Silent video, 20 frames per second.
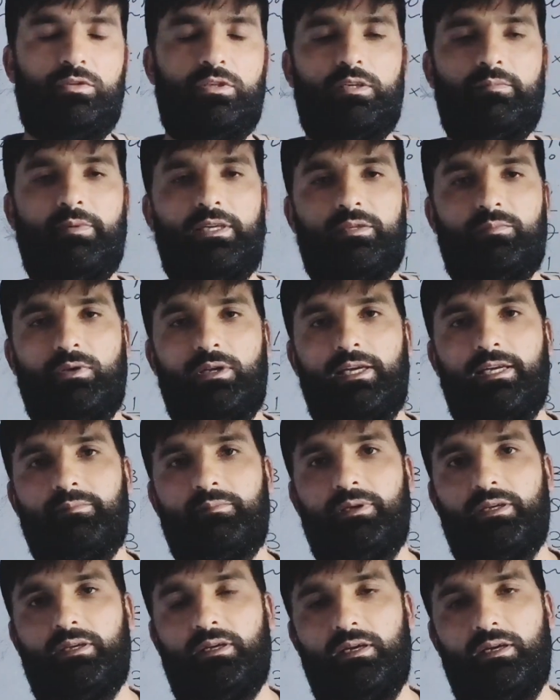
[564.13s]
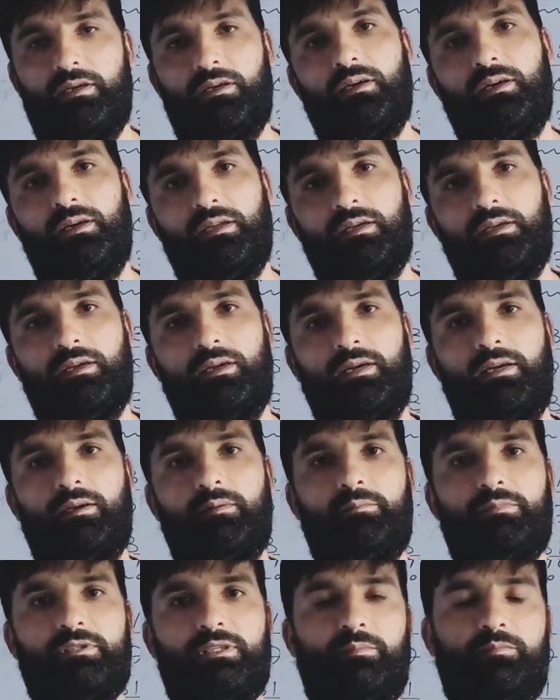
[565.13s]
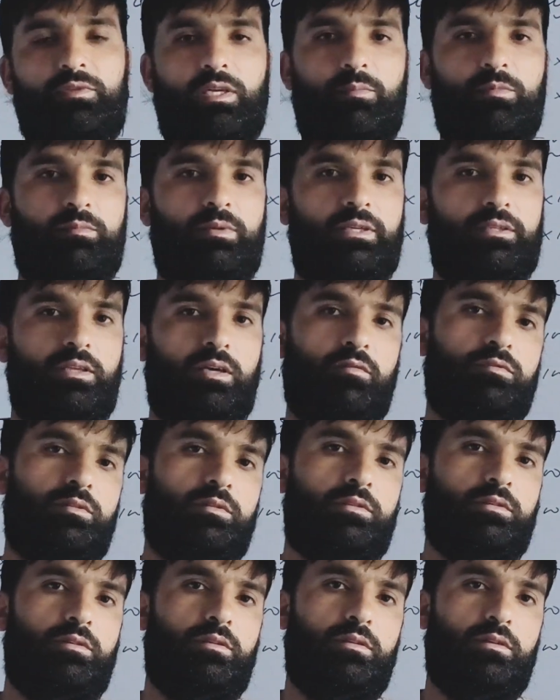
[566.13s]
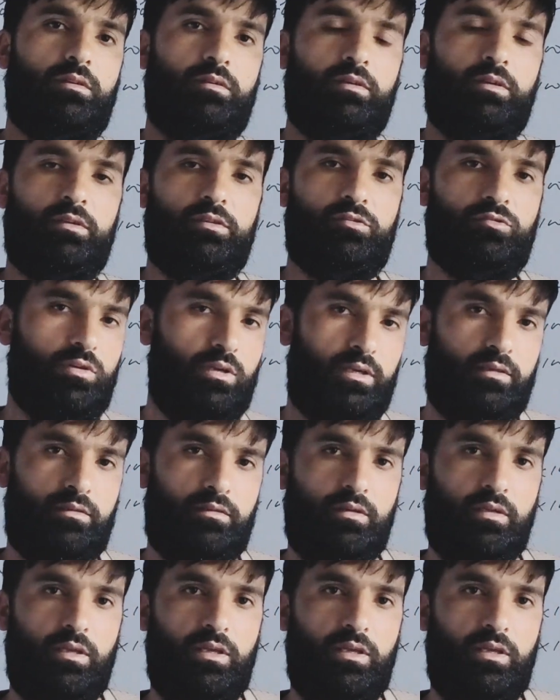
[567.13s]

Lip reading: you need multiplying by 100, and sometimes by 1,000 too, so on.